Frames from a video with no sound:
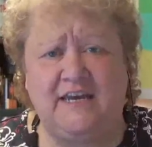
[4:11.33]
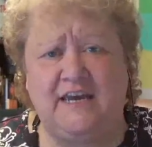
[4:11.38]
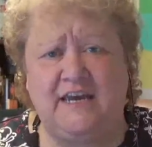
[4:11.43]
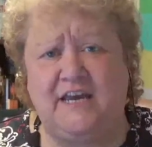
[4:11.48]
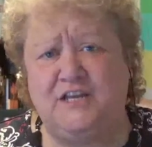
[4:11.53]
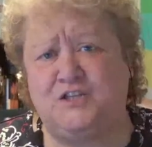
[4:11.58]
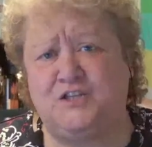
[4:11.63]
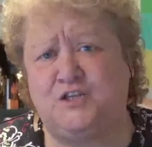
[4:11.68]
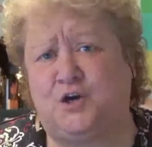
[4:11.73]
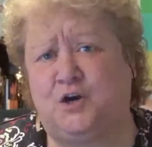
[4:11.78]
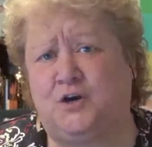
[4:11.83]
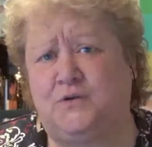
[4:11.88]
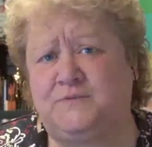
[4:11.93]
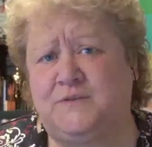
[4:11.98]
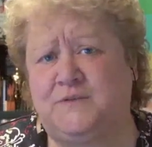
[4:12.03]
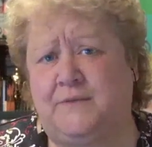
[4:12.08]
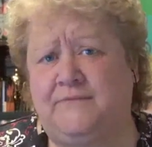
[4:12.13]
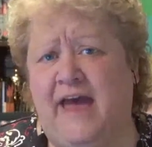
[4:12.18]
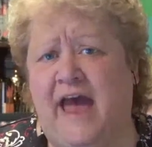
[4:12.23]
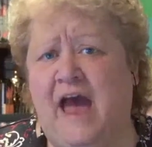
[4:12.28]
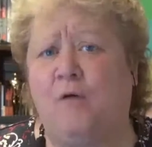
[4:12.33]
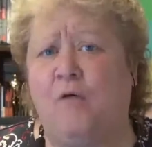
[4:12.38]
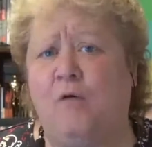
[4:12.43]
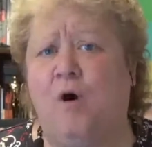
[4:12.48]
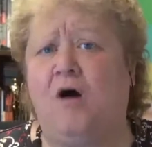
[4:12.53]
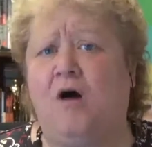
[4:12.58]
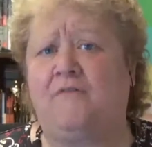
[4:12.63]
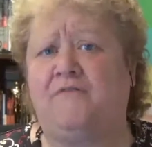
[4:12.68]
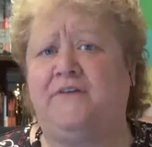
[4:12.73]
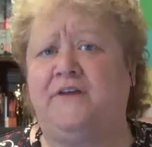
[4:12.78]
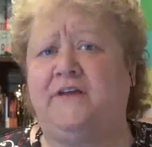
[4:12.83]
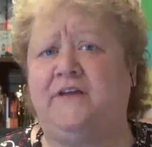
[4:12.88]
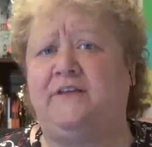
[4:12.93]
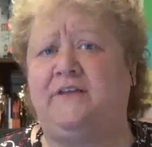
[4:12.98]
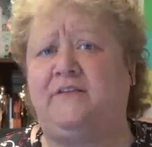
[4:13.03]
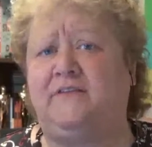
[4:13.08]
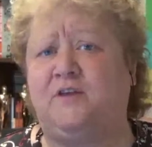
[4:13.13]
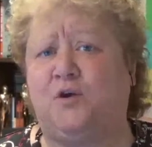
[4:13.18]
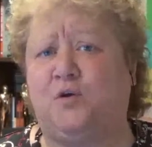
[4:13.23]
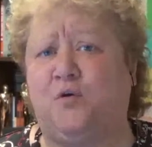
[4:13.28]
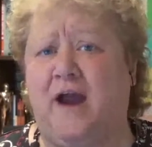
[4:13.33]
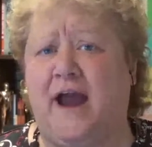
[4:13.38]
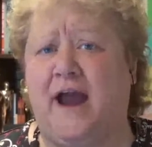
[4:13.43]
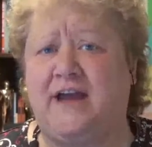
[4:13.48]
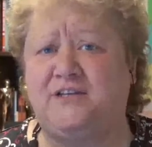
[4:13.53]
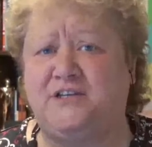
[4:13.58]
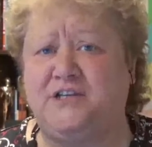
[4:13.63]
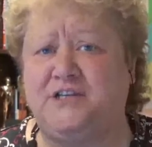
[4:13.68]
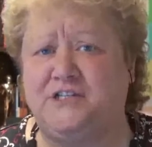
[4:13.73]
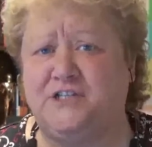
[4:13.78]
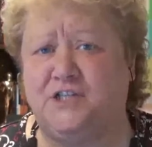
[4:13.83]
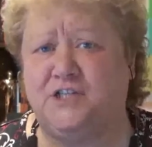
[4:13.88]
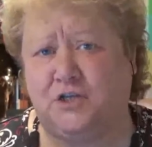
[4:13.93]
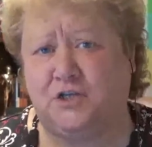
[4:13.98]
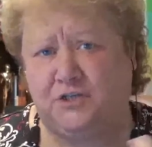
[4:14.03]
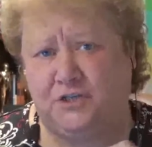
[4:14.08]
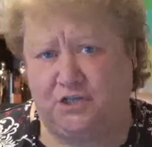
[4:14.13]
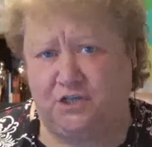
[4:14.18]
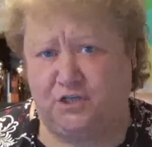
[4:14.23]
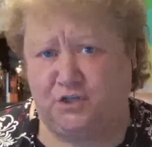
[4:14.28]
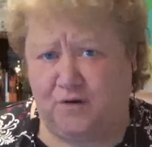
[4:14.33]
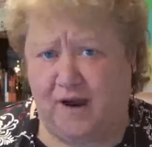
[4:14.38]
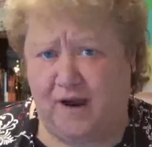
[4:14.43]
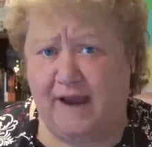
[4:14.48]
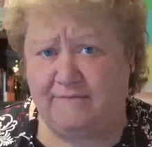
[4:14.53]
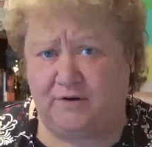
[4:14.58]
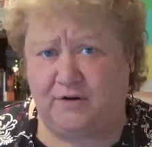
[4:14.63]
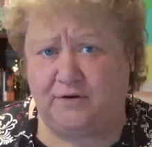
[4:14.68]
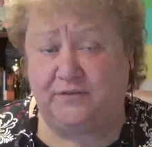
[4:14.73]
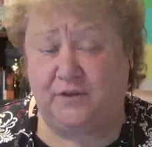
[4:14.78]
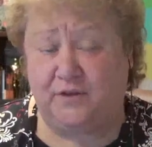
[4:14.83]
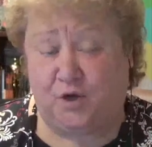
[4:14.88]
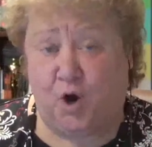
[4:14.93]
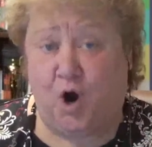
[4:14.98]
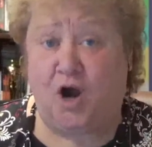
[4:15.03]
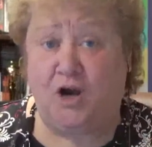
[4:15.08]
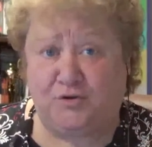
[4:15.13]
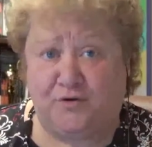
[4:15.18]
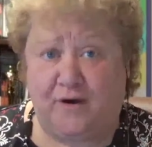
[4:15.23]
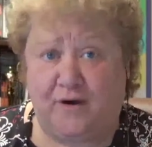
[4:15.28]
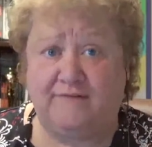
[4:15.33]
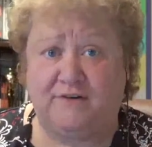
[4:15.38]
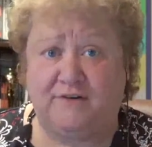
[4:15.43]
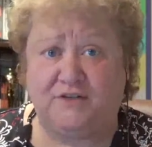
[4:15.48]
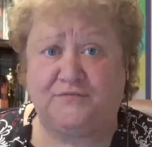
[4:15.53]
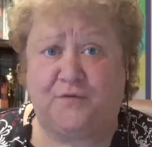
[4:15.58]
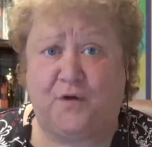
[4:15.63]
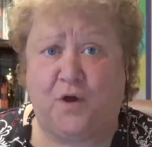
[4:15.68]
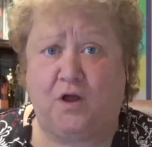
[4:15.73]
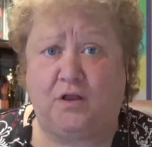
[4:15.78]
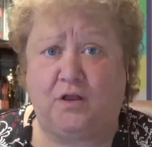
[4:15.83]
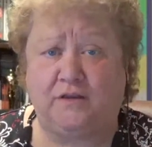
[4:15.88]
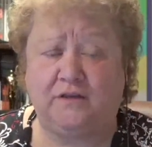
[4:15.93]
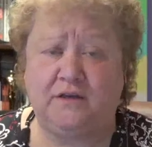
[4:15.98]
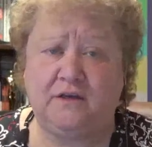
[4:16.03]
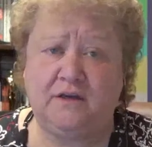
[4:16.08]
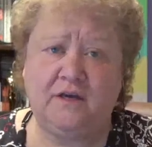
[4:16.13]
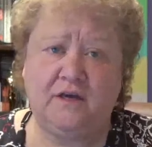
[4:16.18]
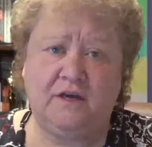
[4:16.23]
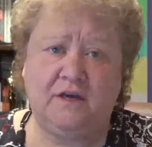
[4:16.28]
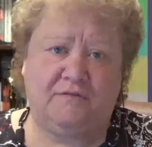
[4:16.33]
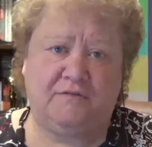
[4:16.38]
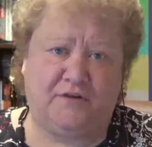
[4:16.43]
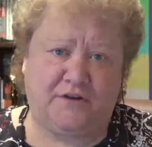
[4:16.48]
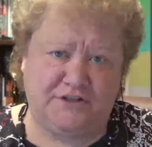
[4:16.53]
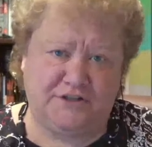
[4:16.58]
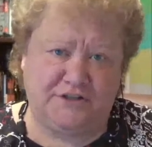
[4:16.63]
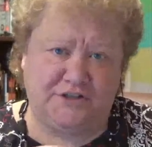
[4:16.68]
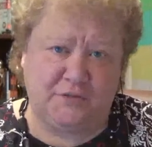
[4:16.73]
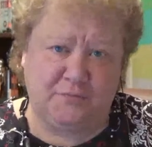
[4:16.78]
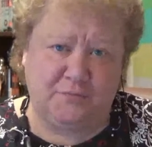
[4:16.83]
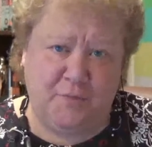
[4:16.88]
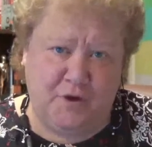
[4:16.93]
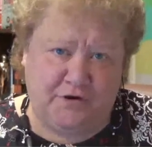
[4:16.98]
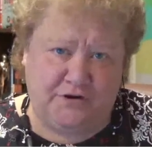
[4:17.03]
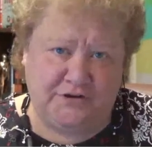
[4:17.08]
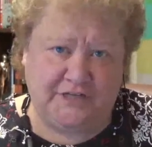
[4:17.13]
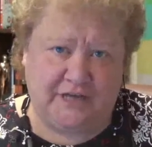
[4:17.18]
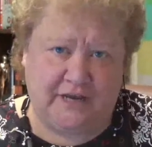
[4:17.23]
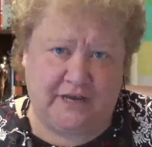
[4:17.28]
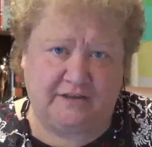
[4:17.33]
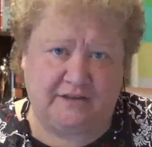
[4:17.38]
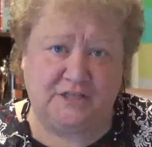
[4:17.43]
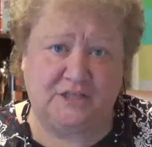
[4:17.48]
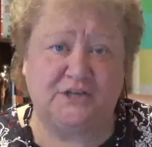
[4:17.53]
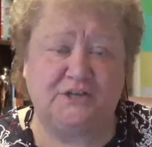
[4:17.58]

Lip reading: in terms of how often the crash is the car driver's fault versus the motorcyclist?